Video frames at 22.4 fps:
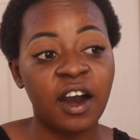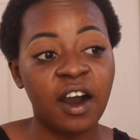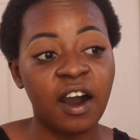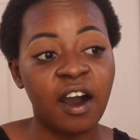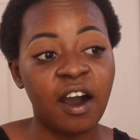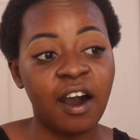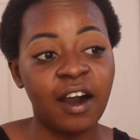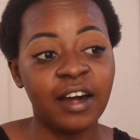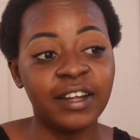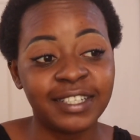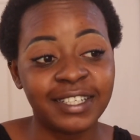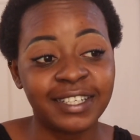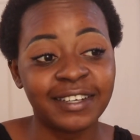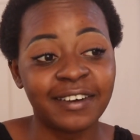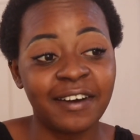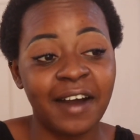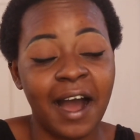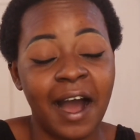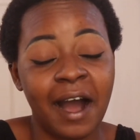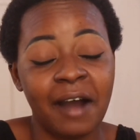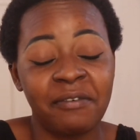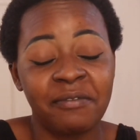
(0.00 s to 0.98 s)
until
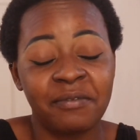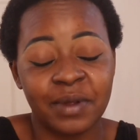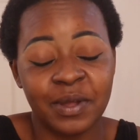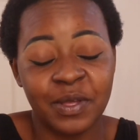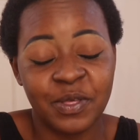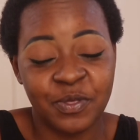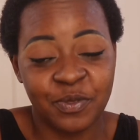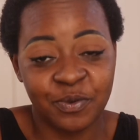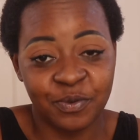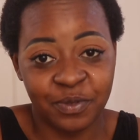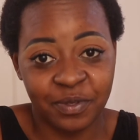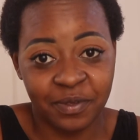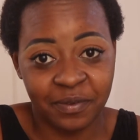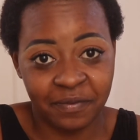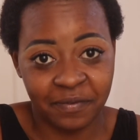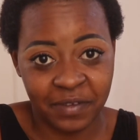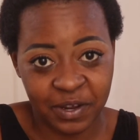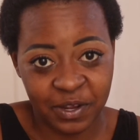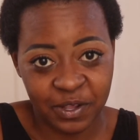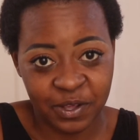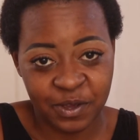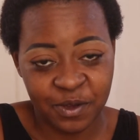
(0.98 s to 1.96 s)
halfway through
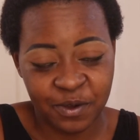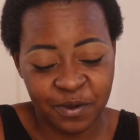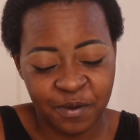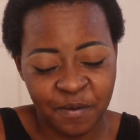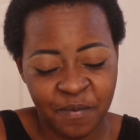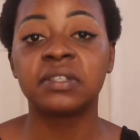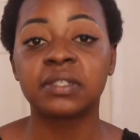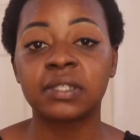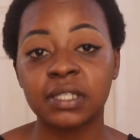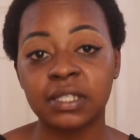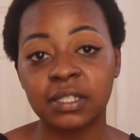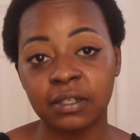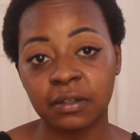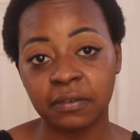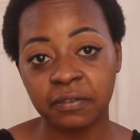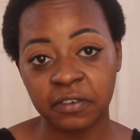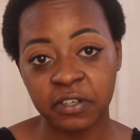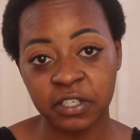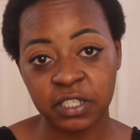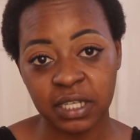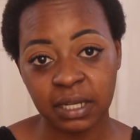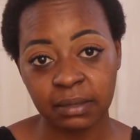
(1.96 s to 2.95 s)
the video. This isn't the
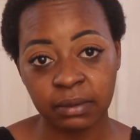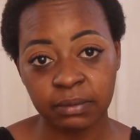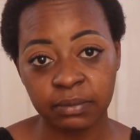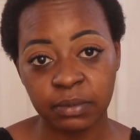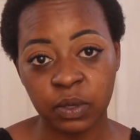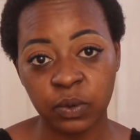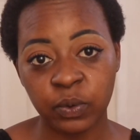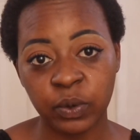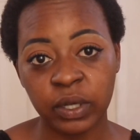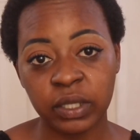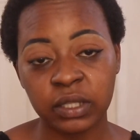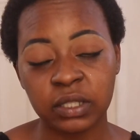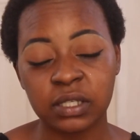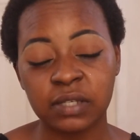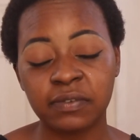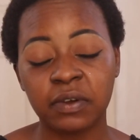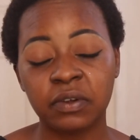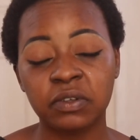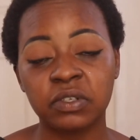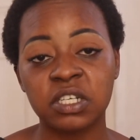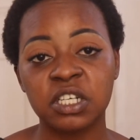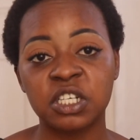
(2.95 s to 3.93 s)
first time of me wearing this
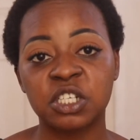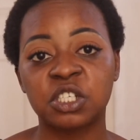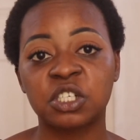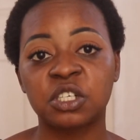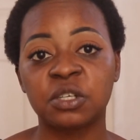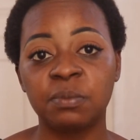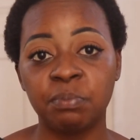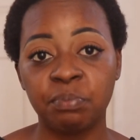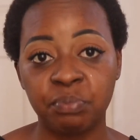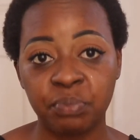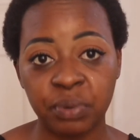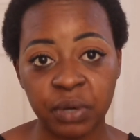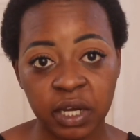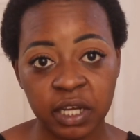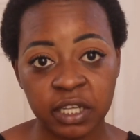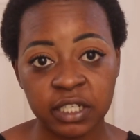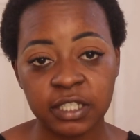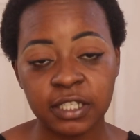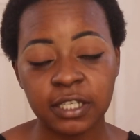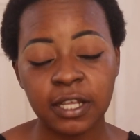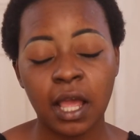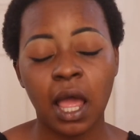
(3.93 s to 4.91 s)
foundation,
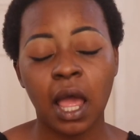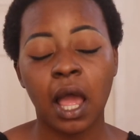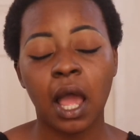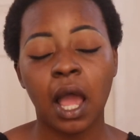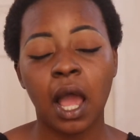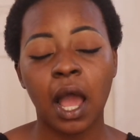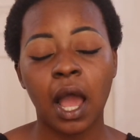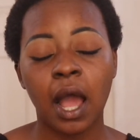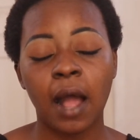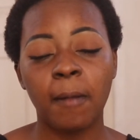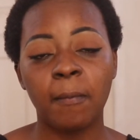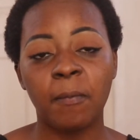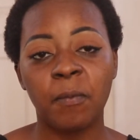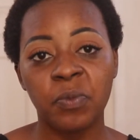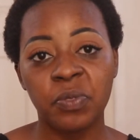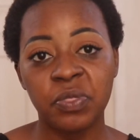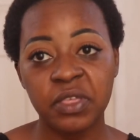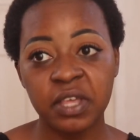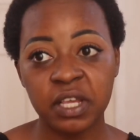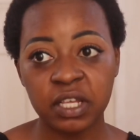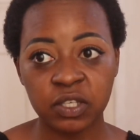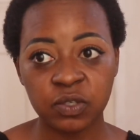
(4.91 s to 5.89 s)
but
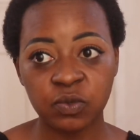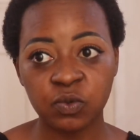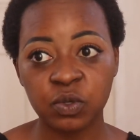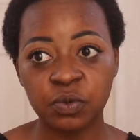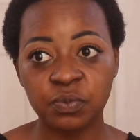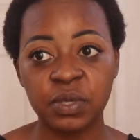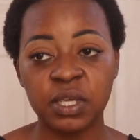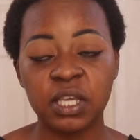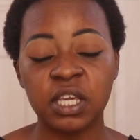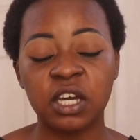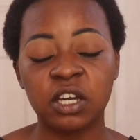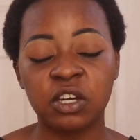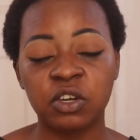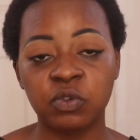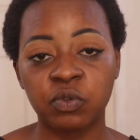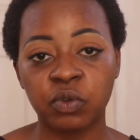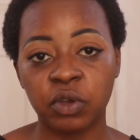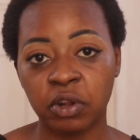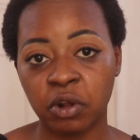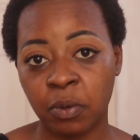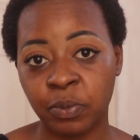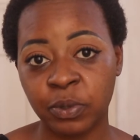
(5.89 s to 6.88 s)
this would be a
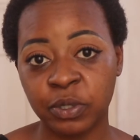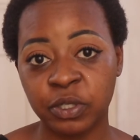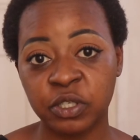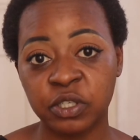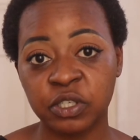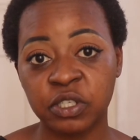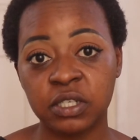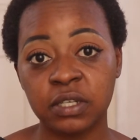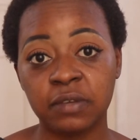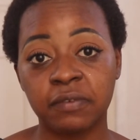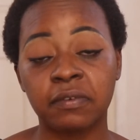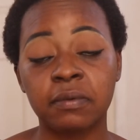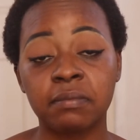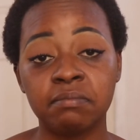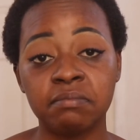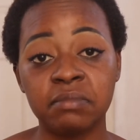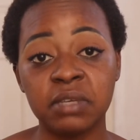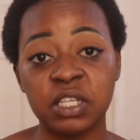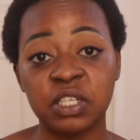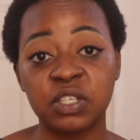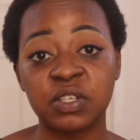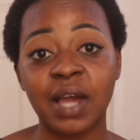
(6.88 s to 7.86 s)
great opportunity for
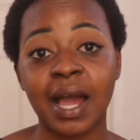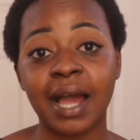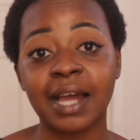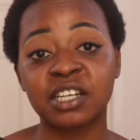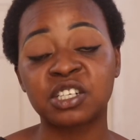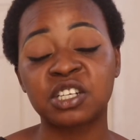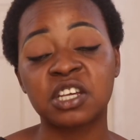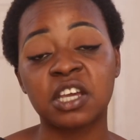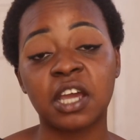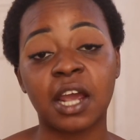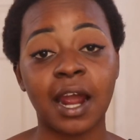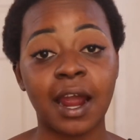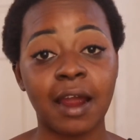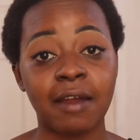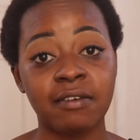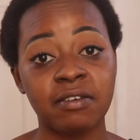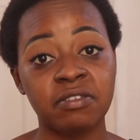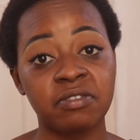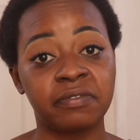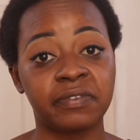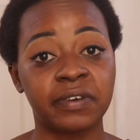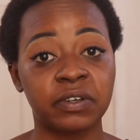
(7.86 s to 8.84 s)
me to actually carry
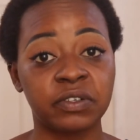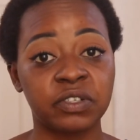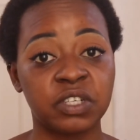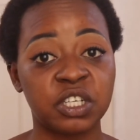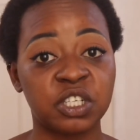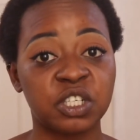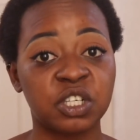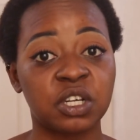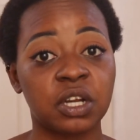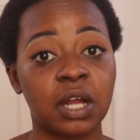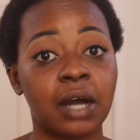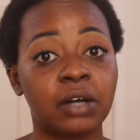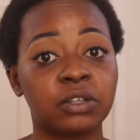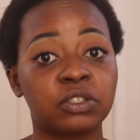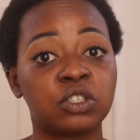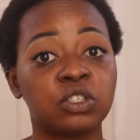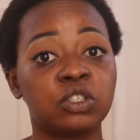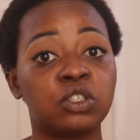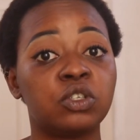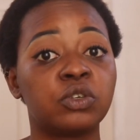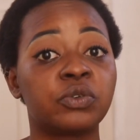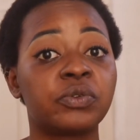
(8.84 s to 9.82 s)
the foundation out
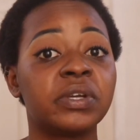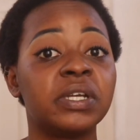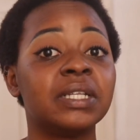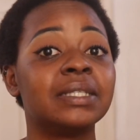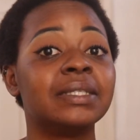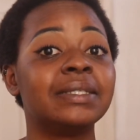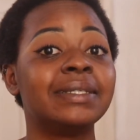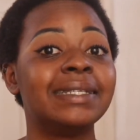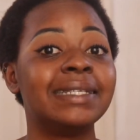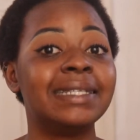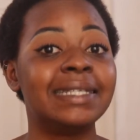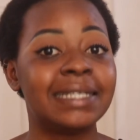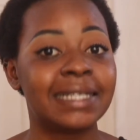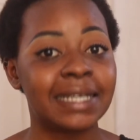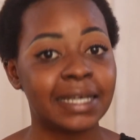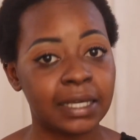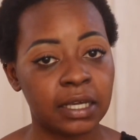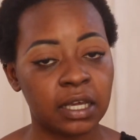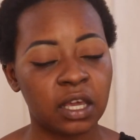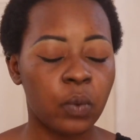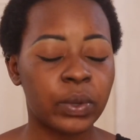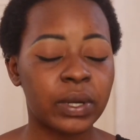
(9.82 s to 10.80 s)
during the
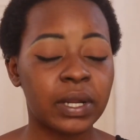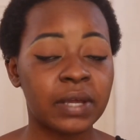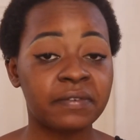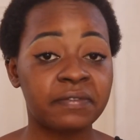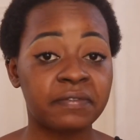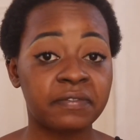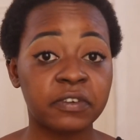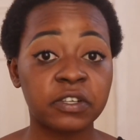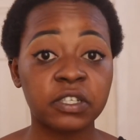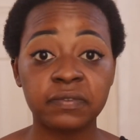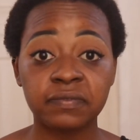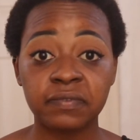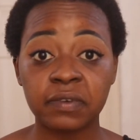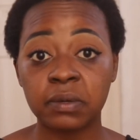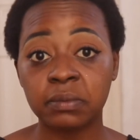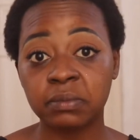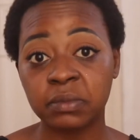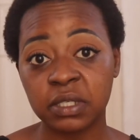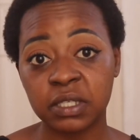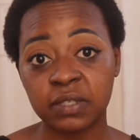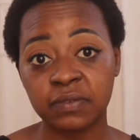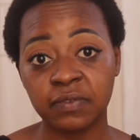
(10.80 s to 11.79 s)
day. When I first filmed
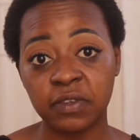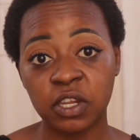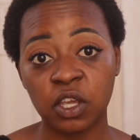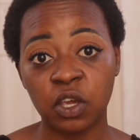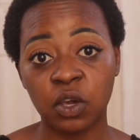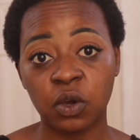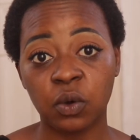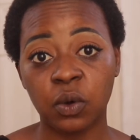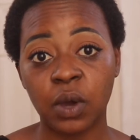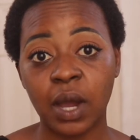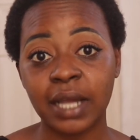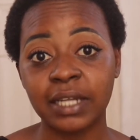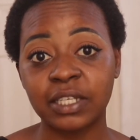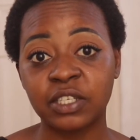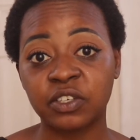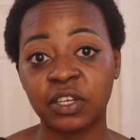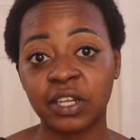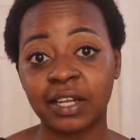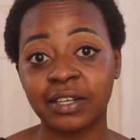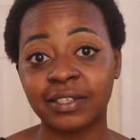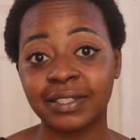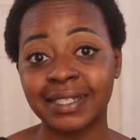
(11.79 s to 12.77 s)
this video, I took
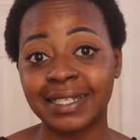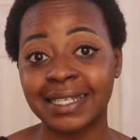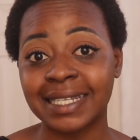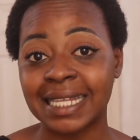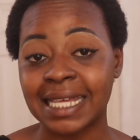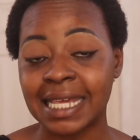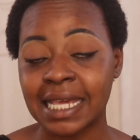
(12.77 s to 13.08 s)
it out in the